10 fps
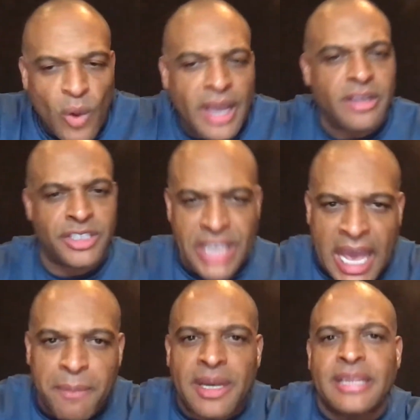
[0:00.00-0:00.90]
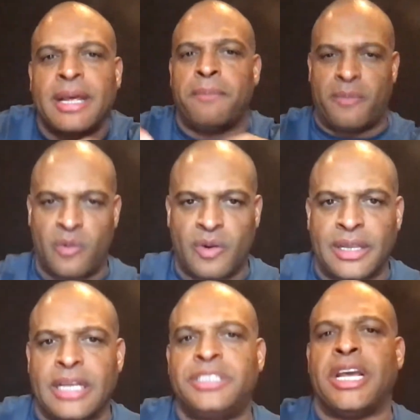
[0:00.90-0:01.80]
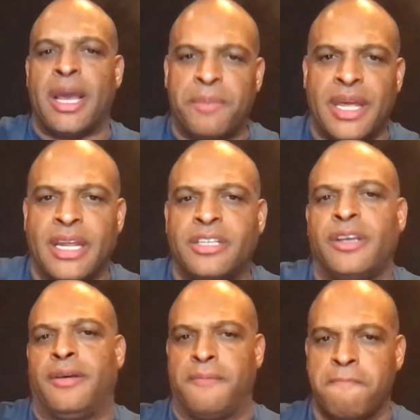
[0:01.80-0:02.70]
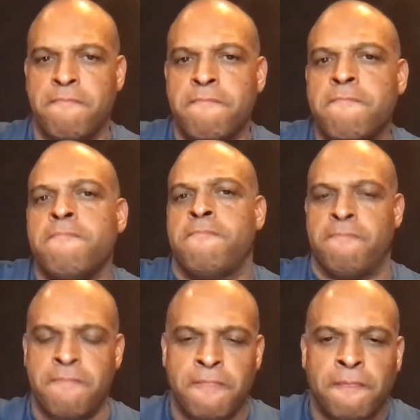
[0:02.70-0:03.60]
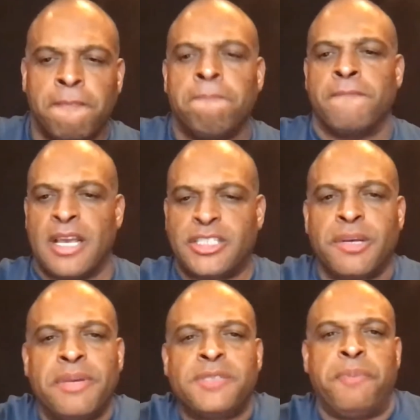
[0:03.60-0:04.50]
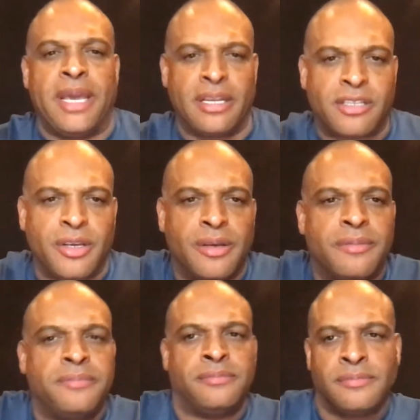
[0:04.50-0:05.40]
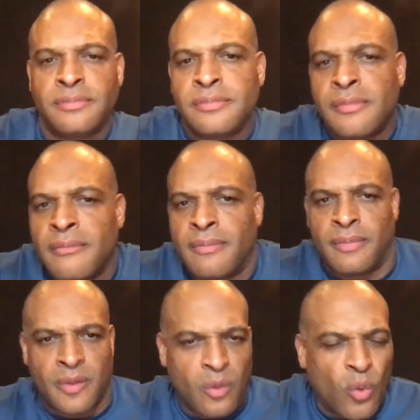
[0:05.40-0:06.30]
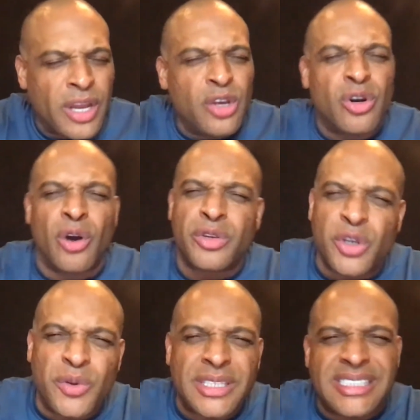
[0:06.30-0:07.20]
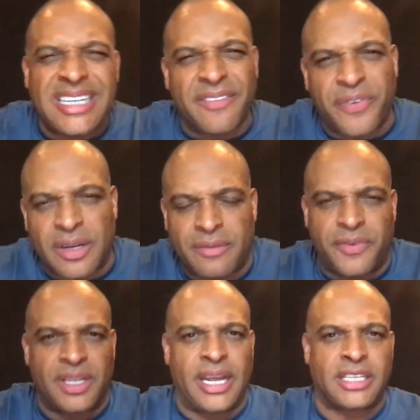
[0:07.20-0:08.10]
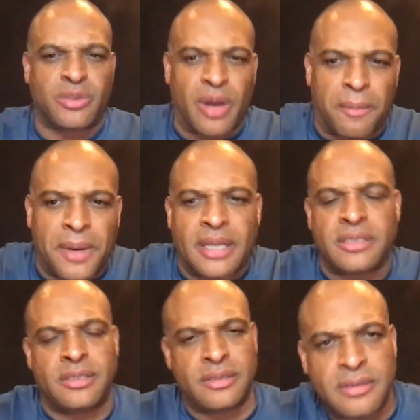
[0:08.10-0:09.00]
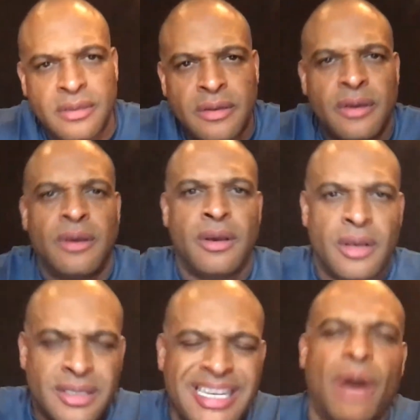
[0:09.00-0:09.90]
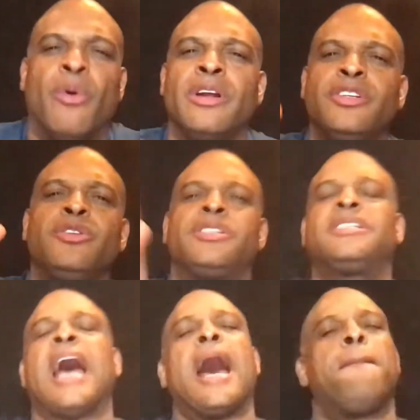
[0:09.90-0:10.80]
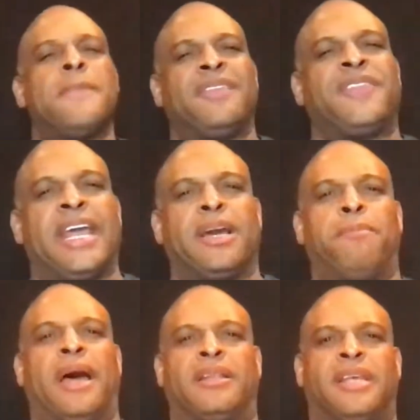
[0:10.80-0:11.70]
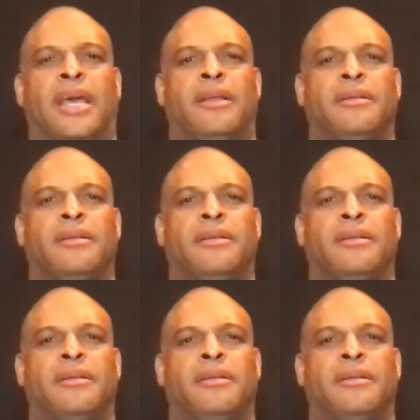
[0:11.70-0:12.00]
Are you jamming? Let them jam get into you. It should be speaking to you. What are you going to do that's different for the next 12 months? I wanted you to stop and think about this.